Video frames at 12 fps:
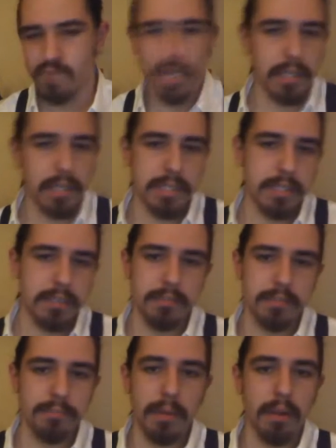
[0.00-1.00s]
unless
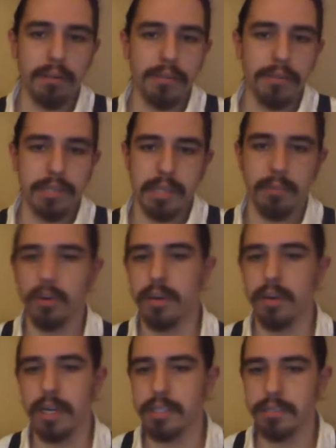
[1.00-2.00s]
it's middle of the summer
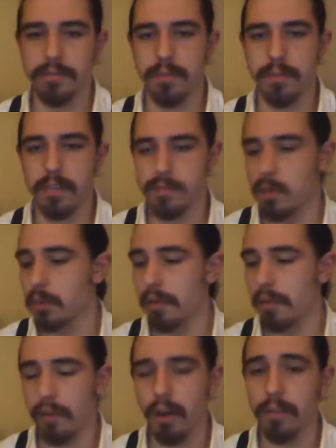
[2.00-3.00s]
and I just finished mowing
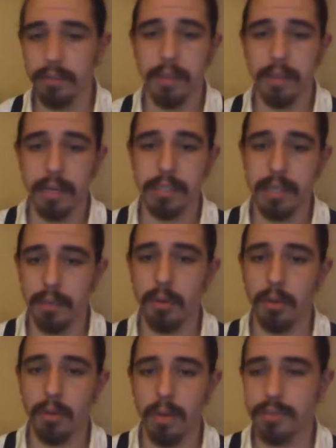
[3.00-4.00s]
the lawn. Then I'd take a
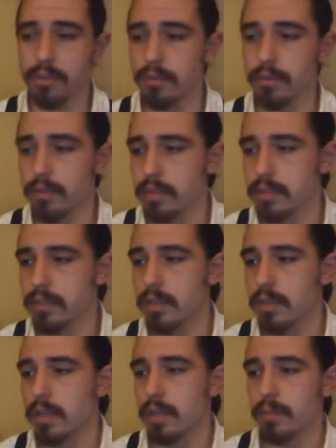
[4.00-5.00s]
Budweiser over this.
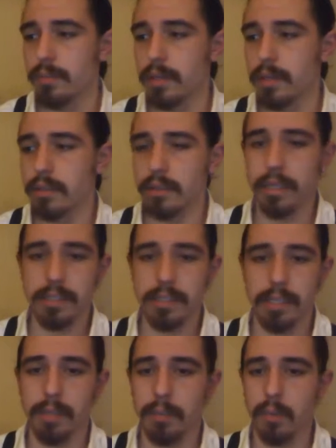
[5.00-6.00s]
But I'd
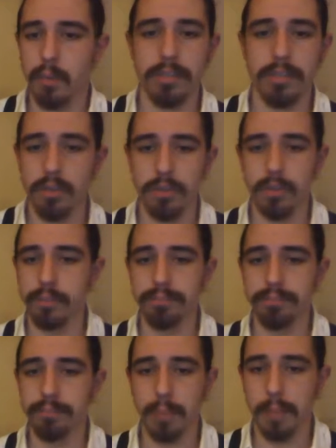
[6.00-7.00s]
take a Budweiser over
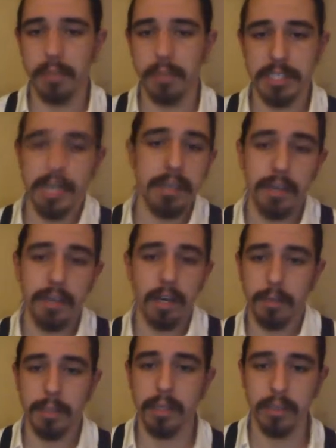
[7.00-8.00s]
pretty much any
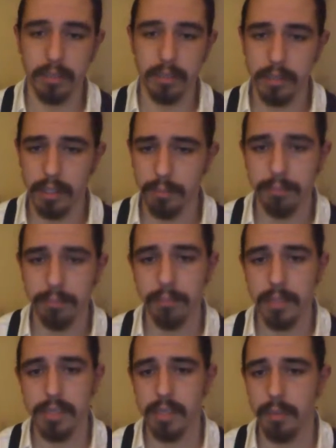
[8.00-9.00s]
dark beer come
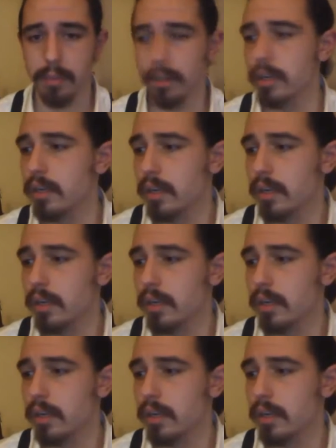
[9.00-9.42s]
midsummer.